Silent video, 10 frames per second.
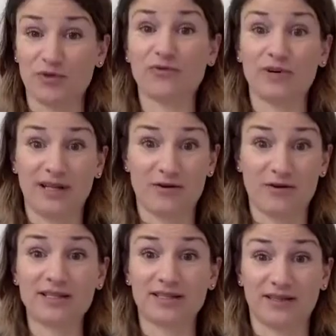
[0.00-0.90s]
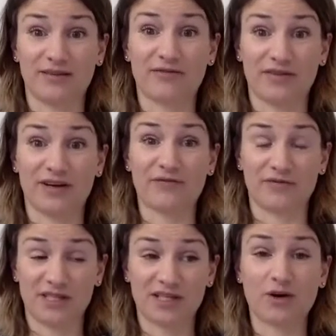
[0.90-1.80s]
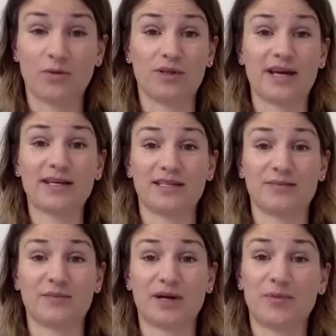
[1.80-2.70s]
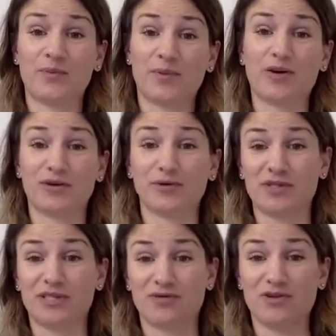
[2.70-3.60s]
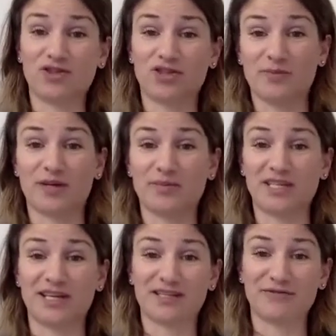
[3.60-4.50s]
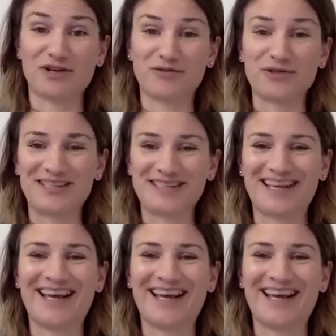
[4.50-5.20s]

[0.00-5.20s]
really great, and I've stuck with that, and my partner also nudges me upstairs if I don't do it.